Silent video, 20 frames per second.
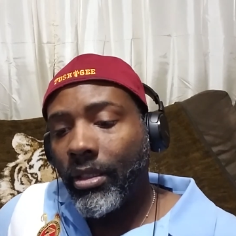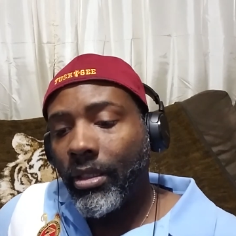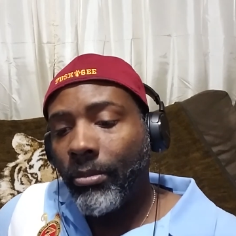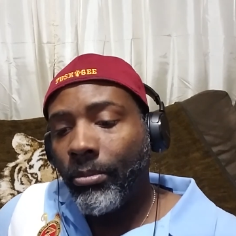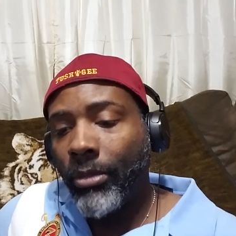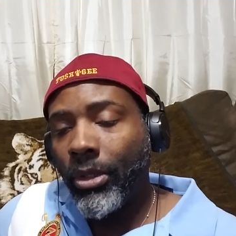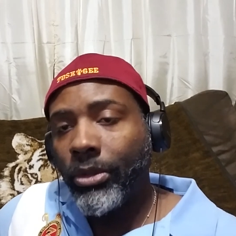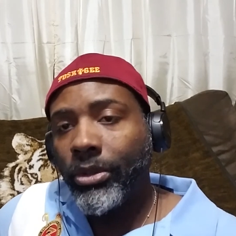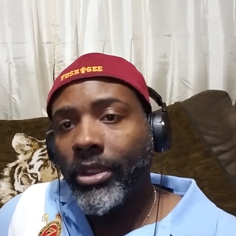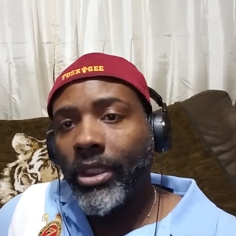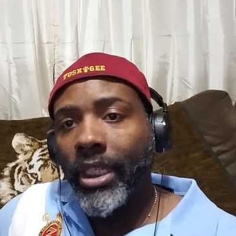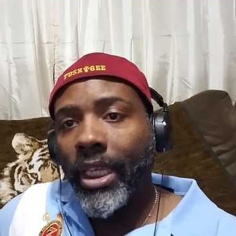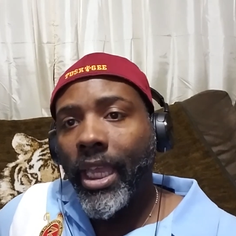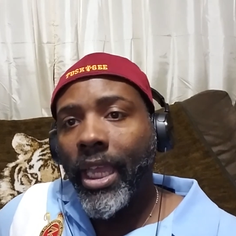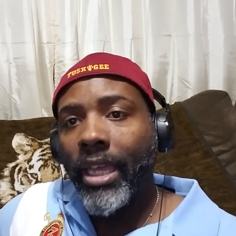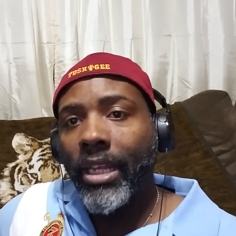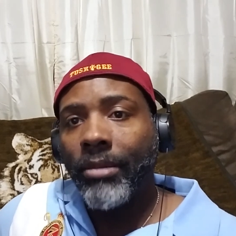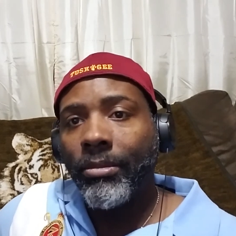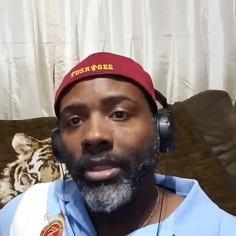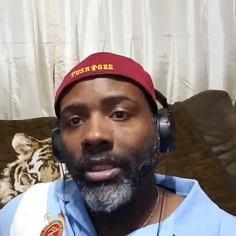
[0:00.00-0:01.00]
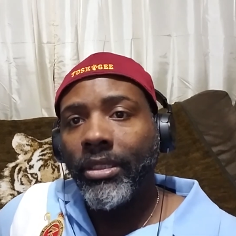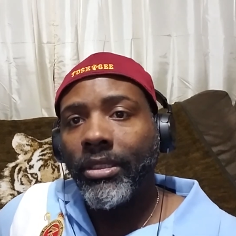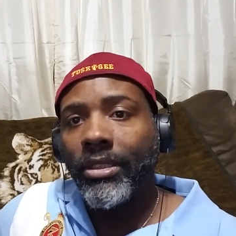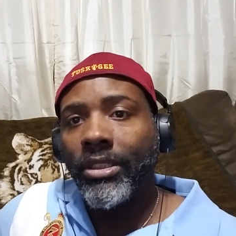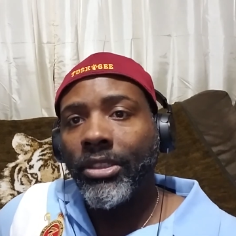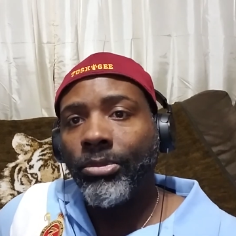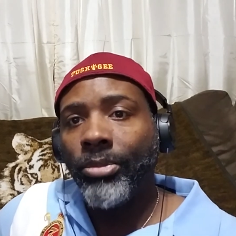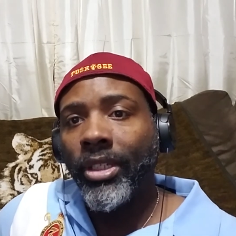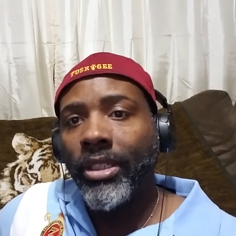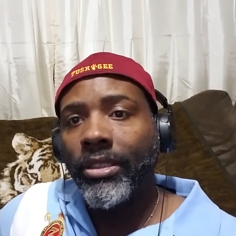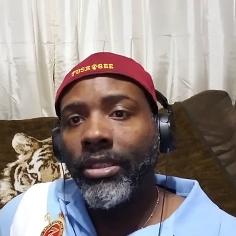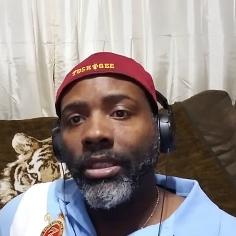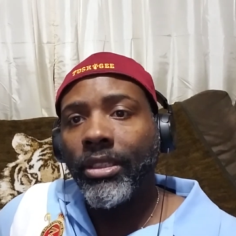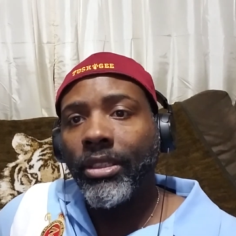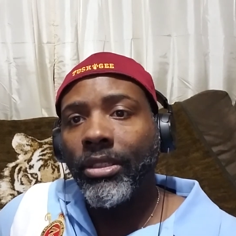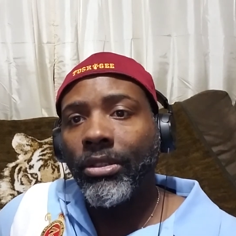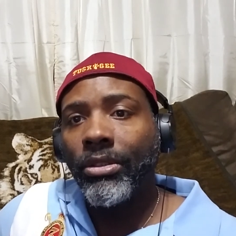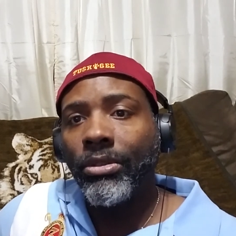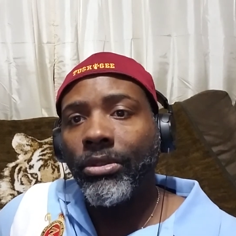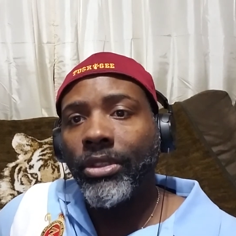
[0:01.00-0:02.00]
Most academies, especially
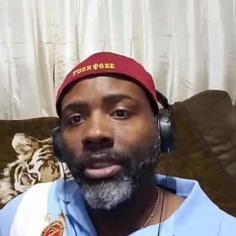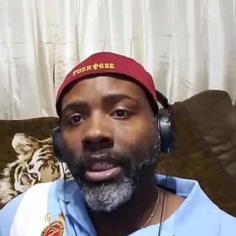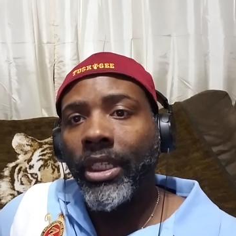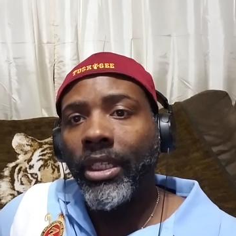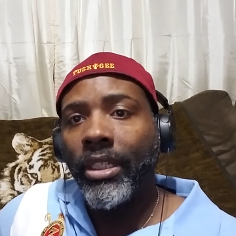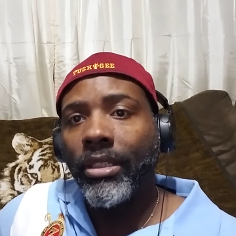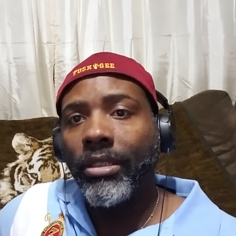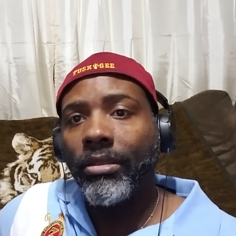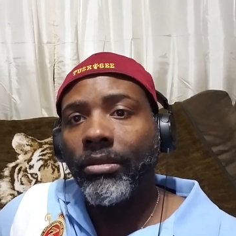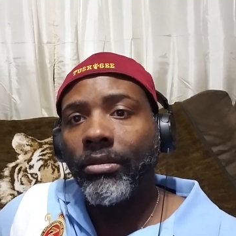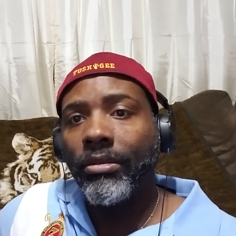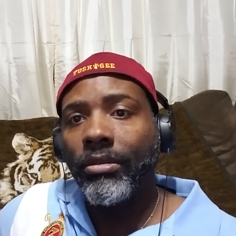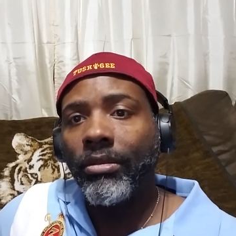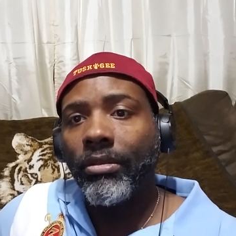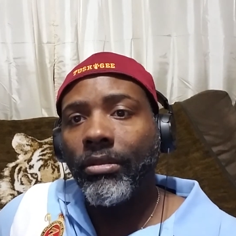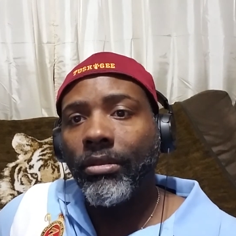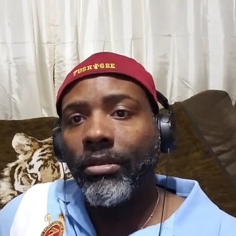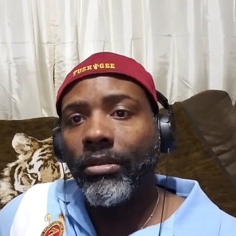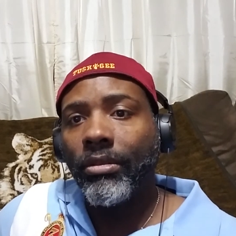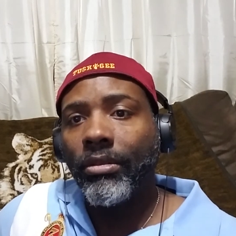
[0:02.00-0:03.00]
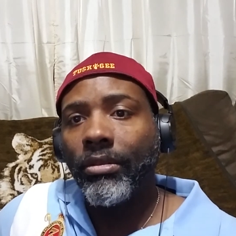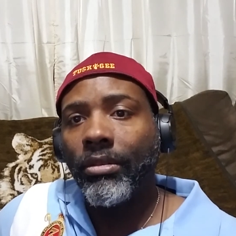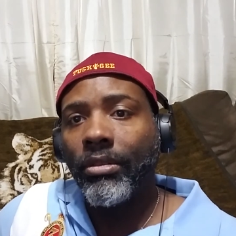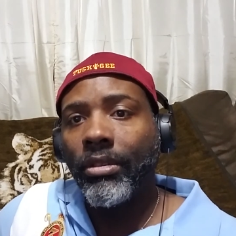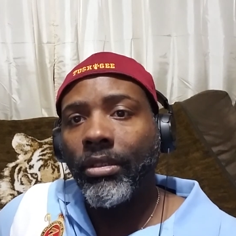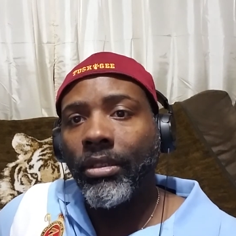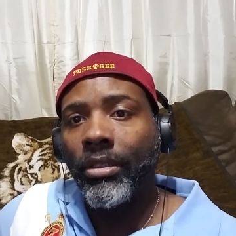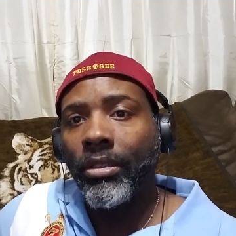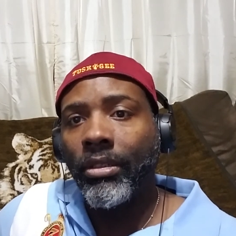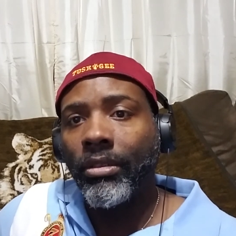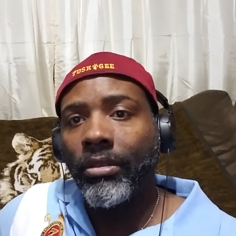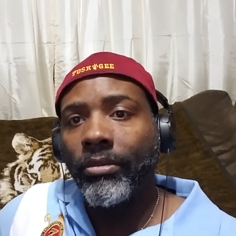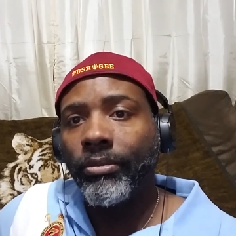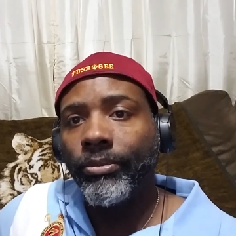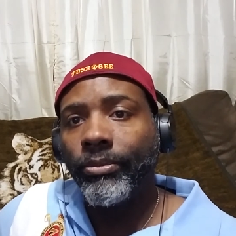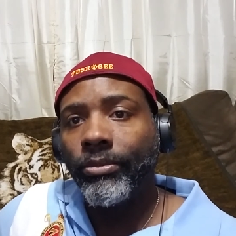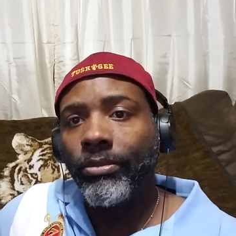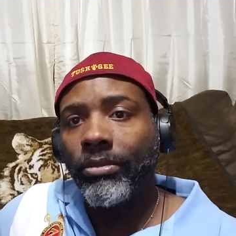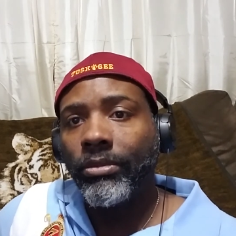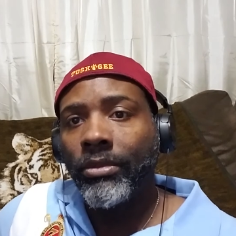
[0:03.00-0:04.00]
those that are
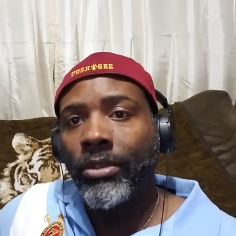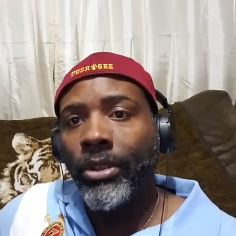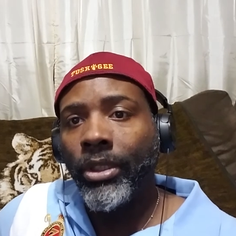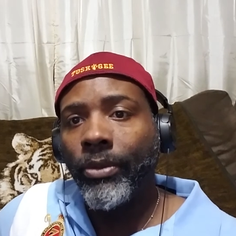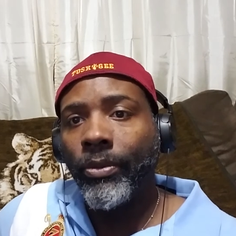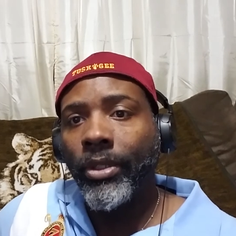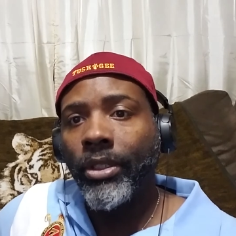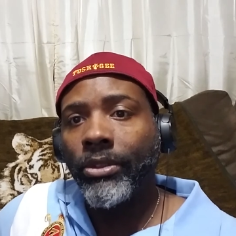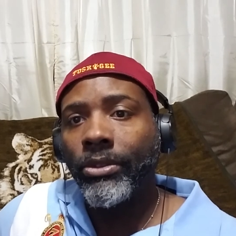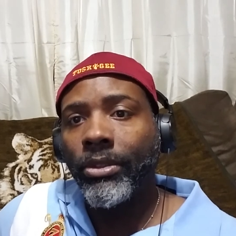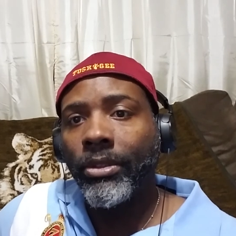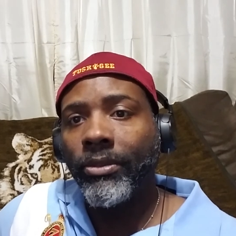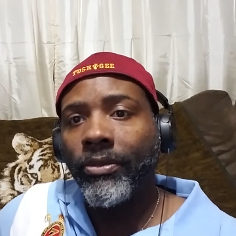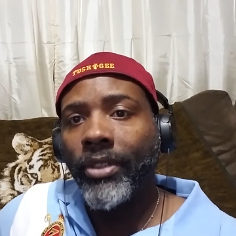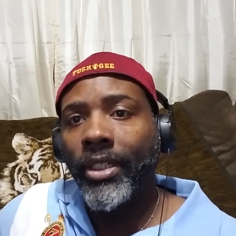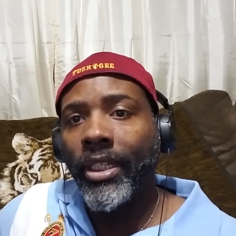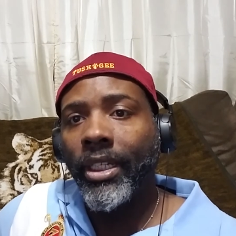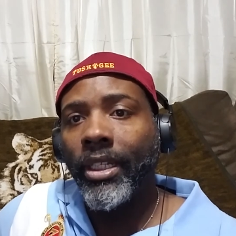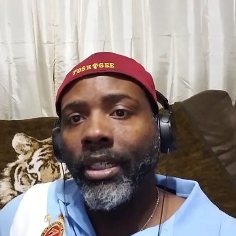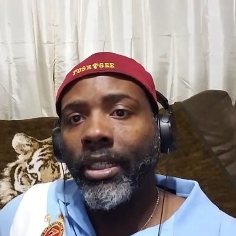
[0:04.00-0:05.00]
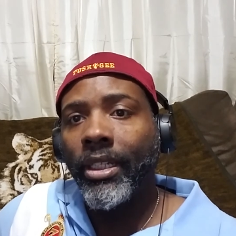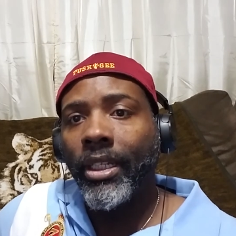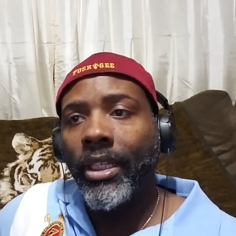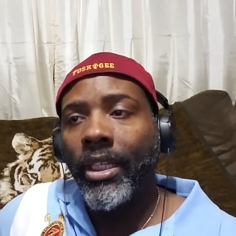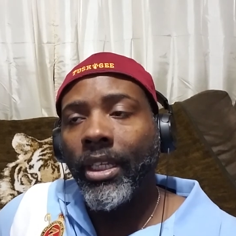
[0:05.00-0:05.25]
Kukiwan certified,